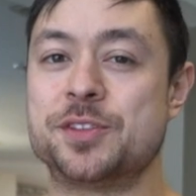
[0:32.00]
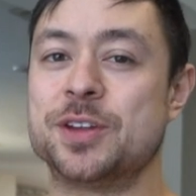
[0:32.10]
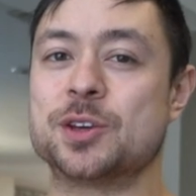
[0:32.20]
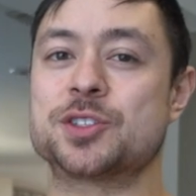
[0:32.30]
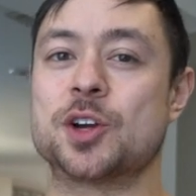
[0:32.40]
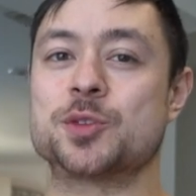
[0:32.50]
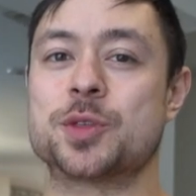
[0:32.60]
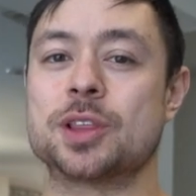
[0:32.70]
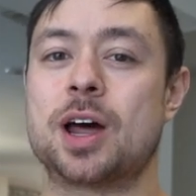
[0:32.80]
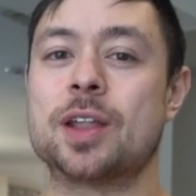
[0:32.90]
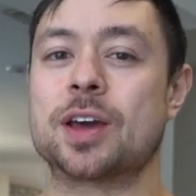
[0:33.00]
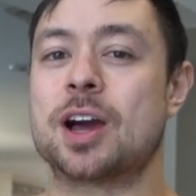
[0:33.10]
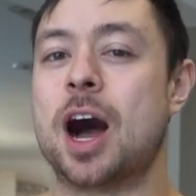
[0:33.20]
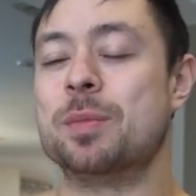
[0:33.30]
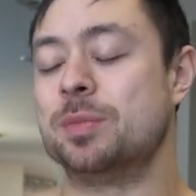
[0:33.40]
This video starts with a lot of the
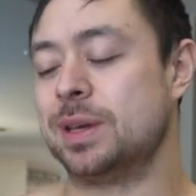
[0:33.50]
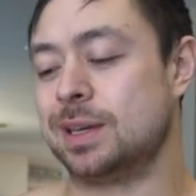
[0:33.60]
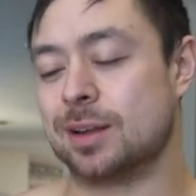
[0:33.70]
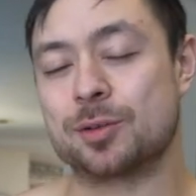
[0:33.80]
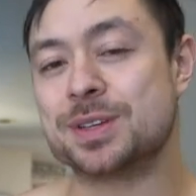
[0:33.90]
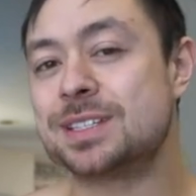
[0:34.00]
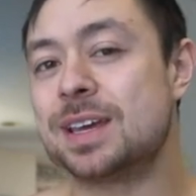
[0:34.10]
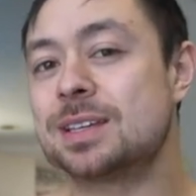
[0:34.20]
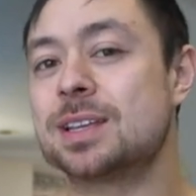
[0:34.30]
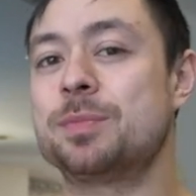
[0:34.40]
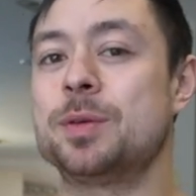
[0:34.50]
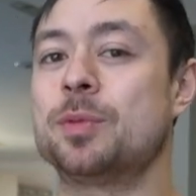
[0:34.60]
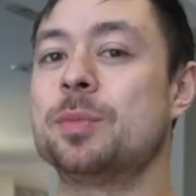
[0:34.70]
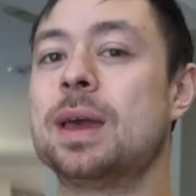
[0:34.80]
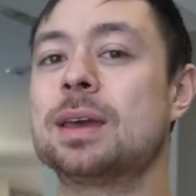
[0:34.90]
common beginner mistakes that
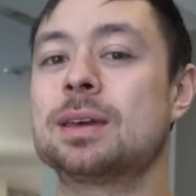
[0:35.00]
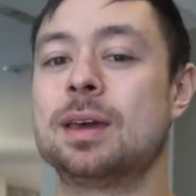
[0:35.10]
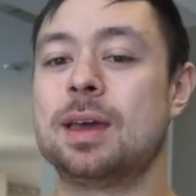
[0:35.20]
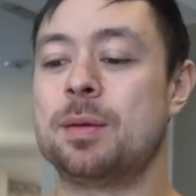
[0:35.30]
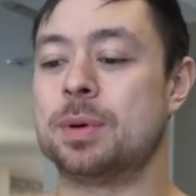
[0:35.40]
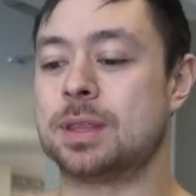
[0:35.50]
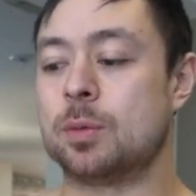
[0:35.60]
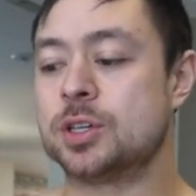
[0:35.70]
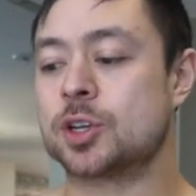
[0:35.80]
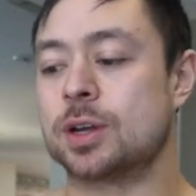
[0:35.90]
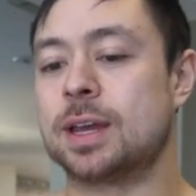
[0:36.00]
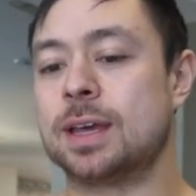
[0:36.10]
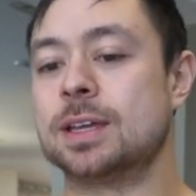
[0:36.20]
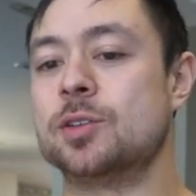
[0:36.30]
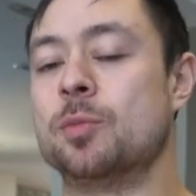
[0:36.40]
people make, but then we start
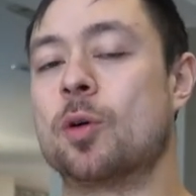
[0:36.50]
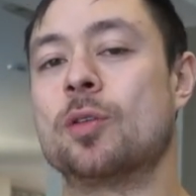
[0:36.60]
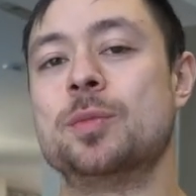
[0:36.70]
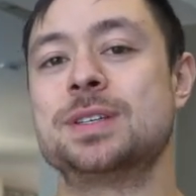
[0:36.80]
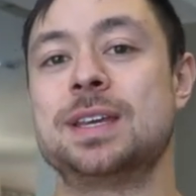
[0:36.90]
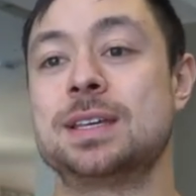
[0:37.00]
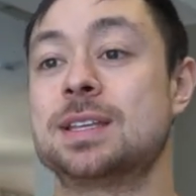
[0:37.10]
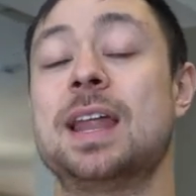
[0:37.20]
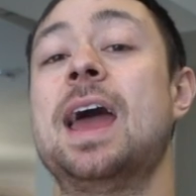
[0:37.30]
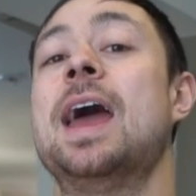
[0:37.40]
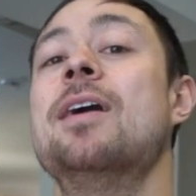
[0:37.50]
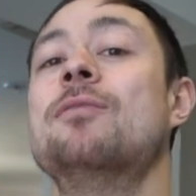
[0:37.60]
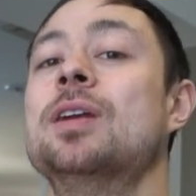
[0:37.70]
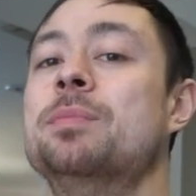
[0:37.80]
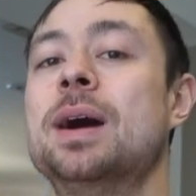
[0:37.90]
getting into more of the mistakes that
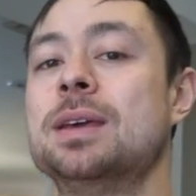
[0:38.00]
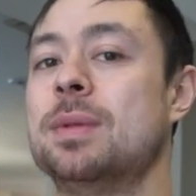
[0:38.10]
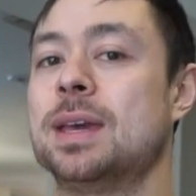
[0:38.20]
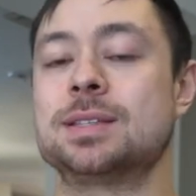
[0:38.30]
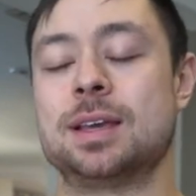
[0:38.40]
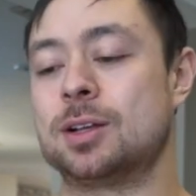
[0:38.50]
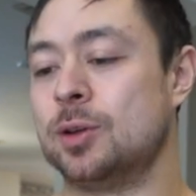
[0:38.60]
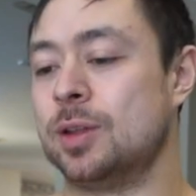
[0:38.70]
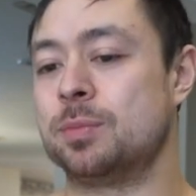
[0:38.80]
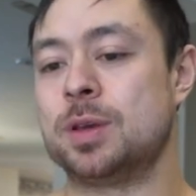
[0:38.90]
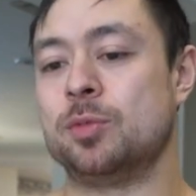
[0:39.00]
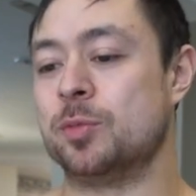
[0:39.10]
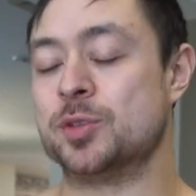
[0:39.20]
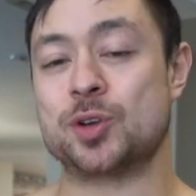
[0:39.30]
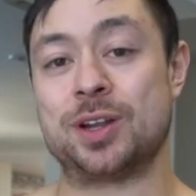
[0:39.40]
everybody makes, including people
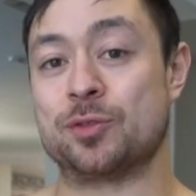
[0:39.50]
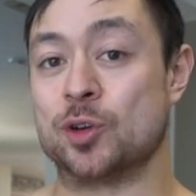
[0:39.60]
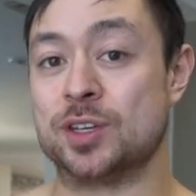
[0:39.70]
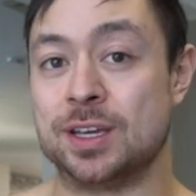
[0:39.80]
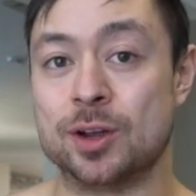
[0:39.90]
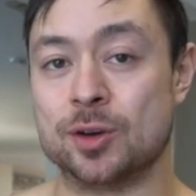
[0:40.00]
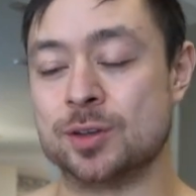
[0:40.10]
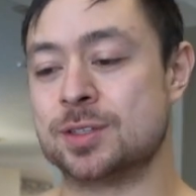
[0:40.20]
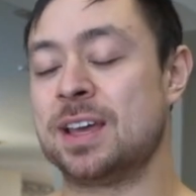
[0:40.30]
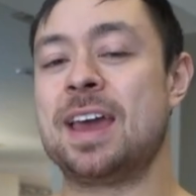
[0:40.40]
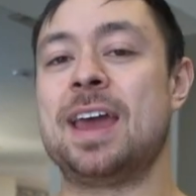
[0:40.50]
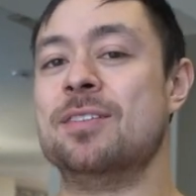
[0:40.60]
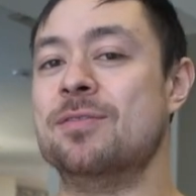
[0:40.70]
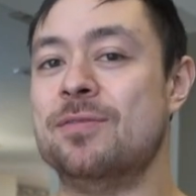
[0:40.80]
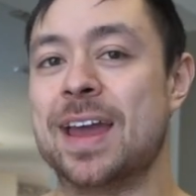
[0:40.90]
who've been training for years,
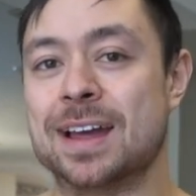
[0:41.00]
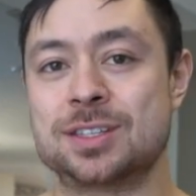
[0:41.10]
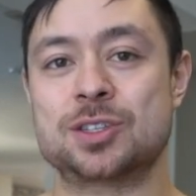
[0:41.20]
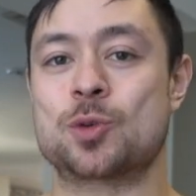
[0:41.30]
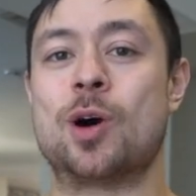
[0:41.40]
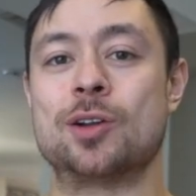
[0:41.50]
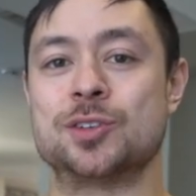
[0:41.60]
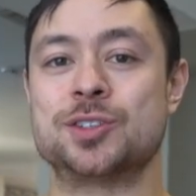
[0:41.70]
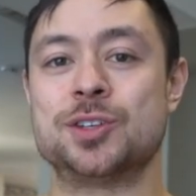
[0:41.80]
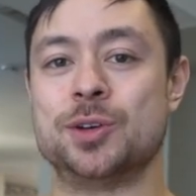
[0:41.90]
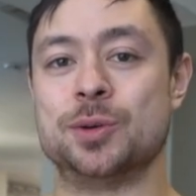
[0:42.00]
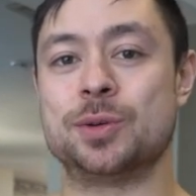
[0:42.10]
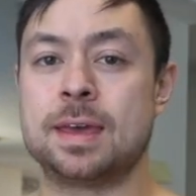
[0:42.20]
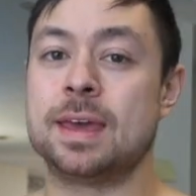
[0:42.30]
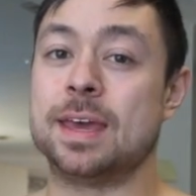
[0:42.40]
advanced squatters
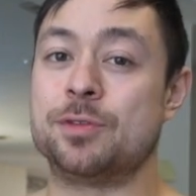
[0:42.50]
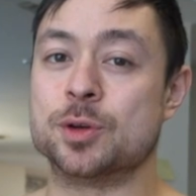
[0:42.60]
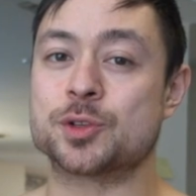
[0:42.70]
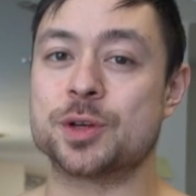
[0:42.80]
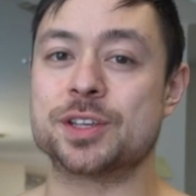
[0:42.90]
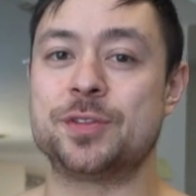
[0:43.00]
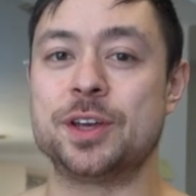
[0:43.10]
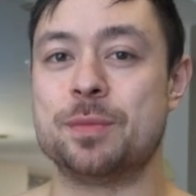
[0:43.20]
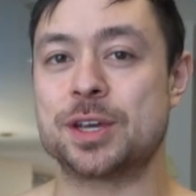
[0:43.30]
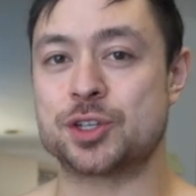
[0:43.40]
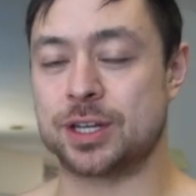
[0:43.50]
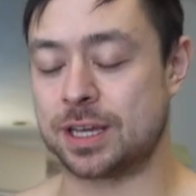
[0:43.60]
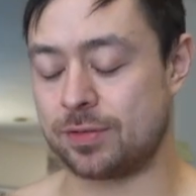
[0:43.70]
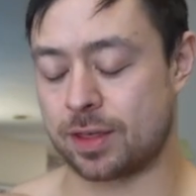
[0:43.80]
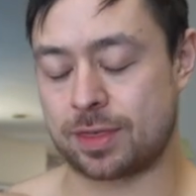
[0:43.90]
too. If you enjoy this video, make sure to
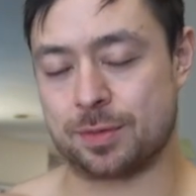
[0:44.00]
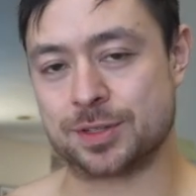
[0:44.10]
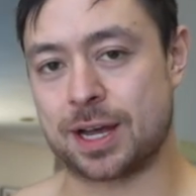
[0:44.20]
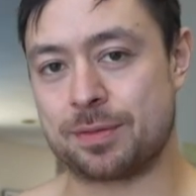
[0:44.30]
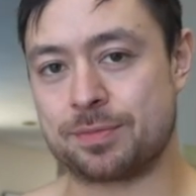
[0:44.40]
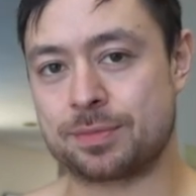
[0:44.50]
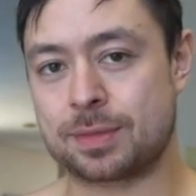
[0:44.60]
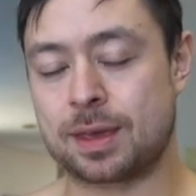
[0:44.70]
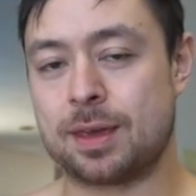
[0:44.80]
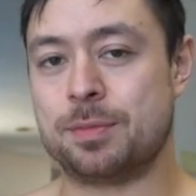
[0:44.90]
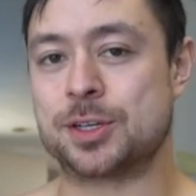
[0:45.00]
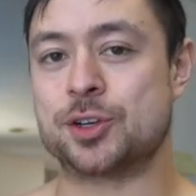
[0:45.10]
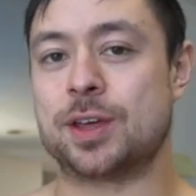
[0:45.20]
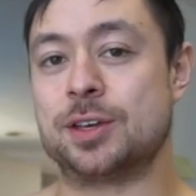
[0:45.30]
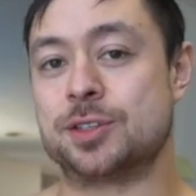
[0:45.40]
give it a thumbs up, make
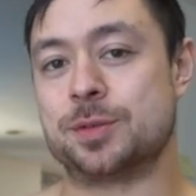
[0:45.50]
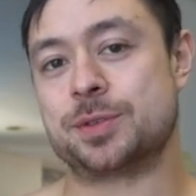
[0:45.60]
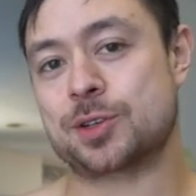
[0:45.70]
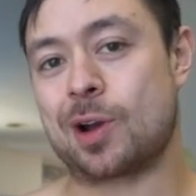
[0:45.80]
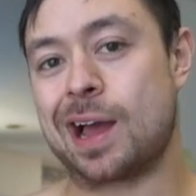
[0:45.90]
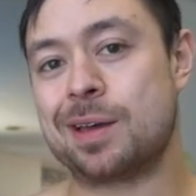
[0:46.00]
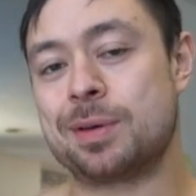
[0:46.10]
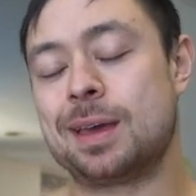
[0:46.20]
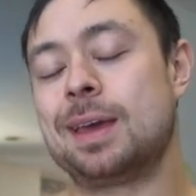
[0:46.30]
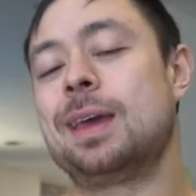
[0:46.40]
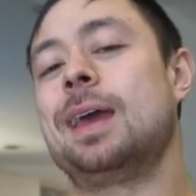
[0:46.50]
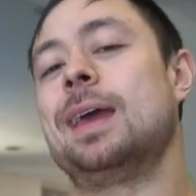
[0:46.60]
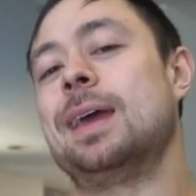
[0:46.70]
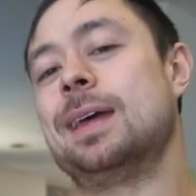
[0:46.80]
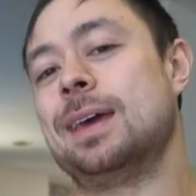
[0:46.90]
sure that you subscribe,
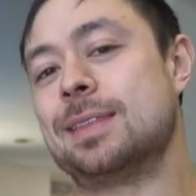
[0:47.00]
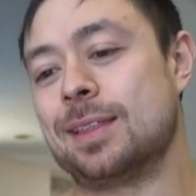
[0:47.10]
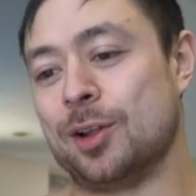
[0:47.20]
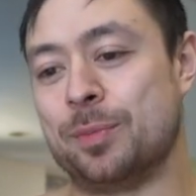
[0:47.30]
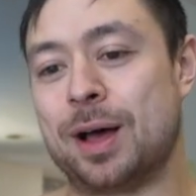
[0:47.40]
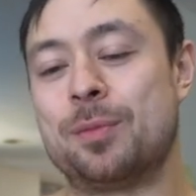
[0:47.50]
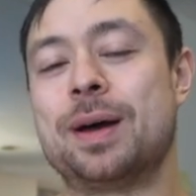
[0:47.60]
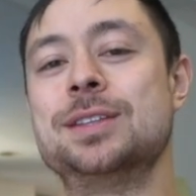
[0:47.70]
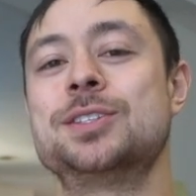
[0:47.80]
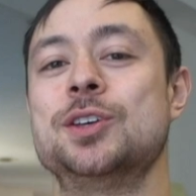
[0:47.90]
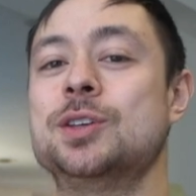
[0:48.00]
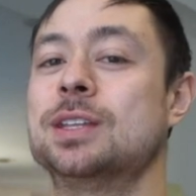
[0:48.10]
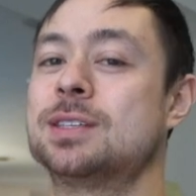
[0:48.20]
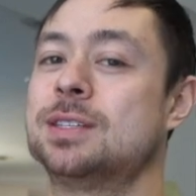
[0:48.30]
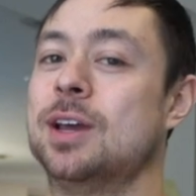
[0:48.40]
and hit that little bell button so you
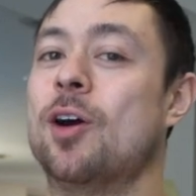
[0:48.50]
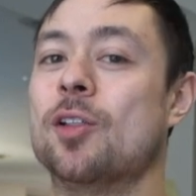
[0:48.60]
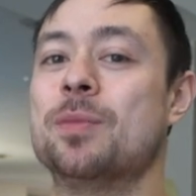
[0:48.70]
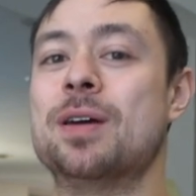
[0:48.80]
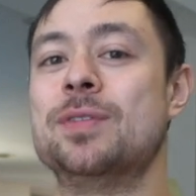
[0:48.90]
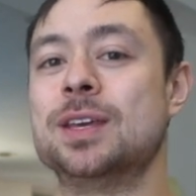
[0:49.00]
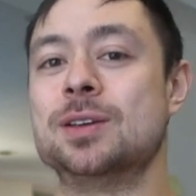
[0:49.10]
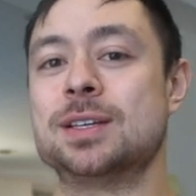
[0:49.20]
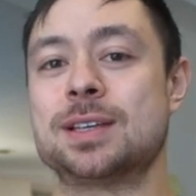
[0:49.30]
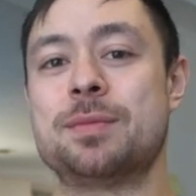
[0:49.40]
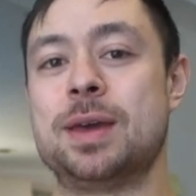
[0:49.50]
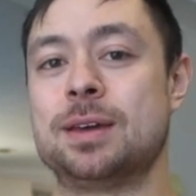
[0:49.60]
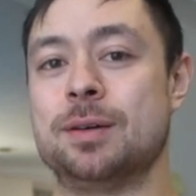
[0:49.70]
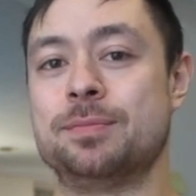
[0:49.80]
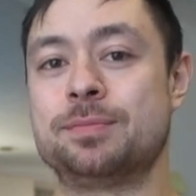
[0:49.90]
get to see all of my videos as I
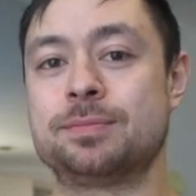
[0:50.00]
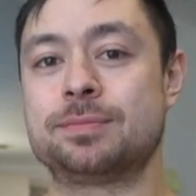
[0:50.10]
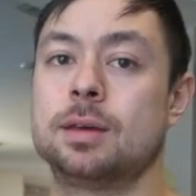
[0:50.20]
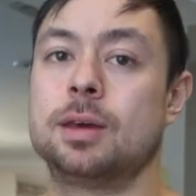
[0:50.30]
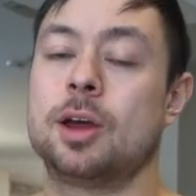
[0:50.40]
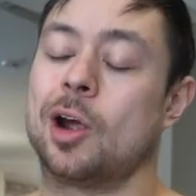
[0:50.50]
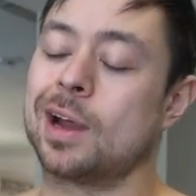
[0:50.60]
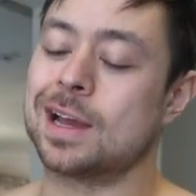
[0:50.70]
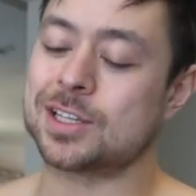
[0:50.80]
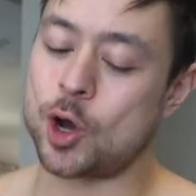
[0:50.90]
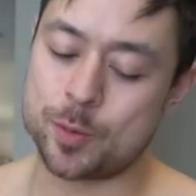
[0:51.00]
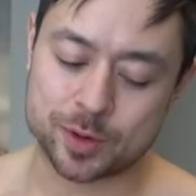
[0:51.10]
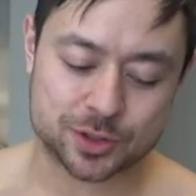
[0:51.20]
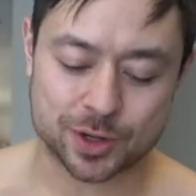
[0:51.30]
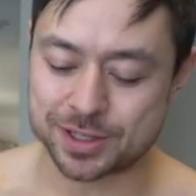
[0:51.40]
make them. Alright guys, I
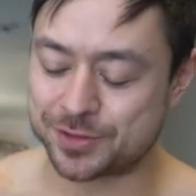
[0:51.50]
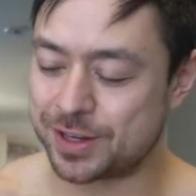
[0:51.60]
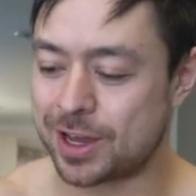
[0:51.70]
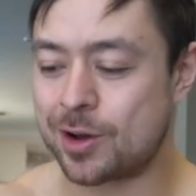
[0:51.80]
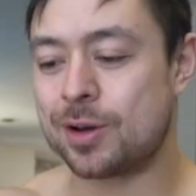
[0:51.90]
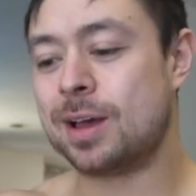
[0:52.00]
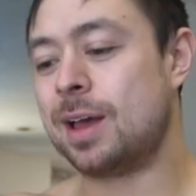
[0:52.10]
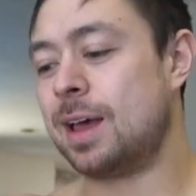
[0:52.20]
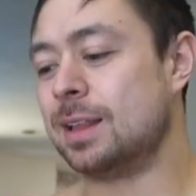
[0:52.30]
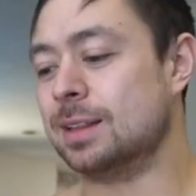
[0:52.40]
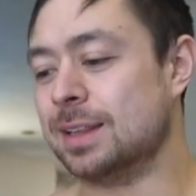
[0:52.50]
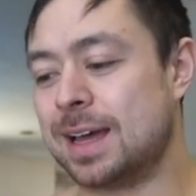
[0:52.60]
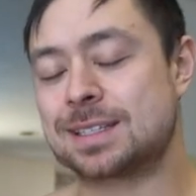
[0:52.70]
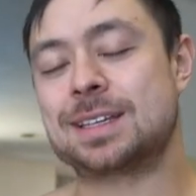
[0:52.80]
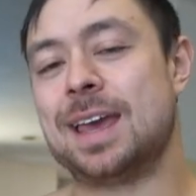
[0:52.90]
hope you enjoyed this video.
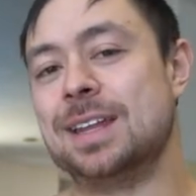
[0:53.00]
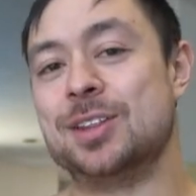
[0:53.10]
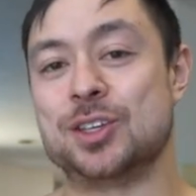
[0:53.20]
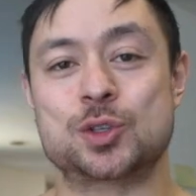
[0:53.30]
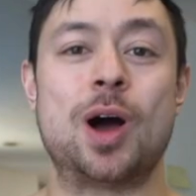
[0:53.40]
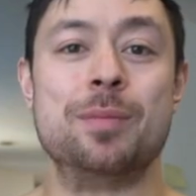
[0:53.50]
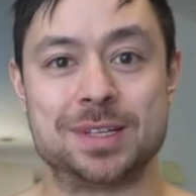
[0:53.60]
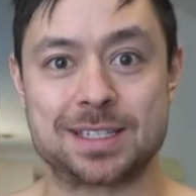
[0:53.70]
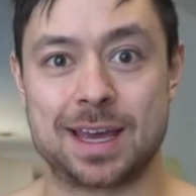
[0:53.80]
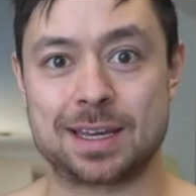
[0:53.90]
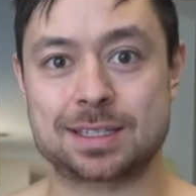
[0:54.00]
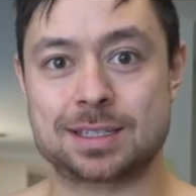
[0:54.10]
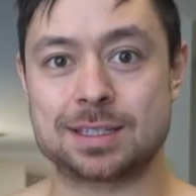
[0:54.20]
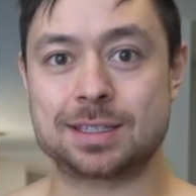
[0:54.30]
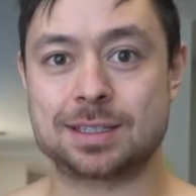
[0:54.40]
Let's get into the squat
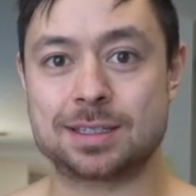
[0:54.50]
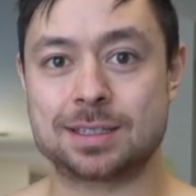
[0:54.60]
mistakes.